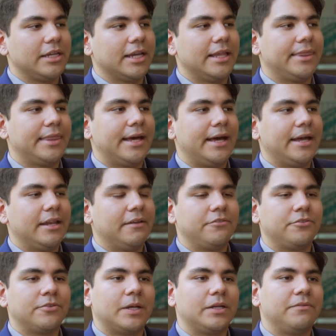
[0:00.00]
at that and
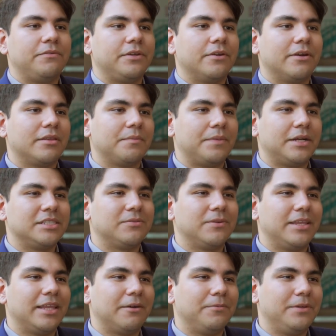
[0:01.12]
trying to figure out the best
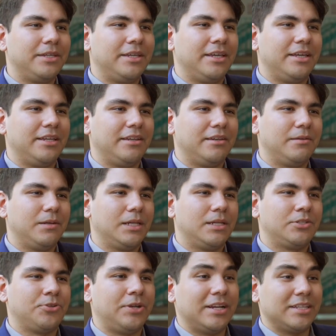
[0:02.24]
way that we can
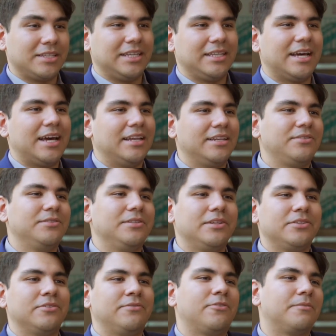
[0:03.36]
translate translate that into a
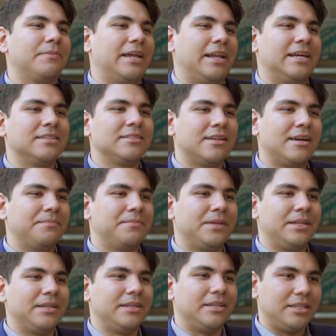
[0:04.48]
digital format has not
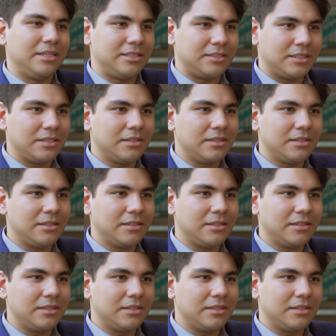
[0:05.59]
been easy.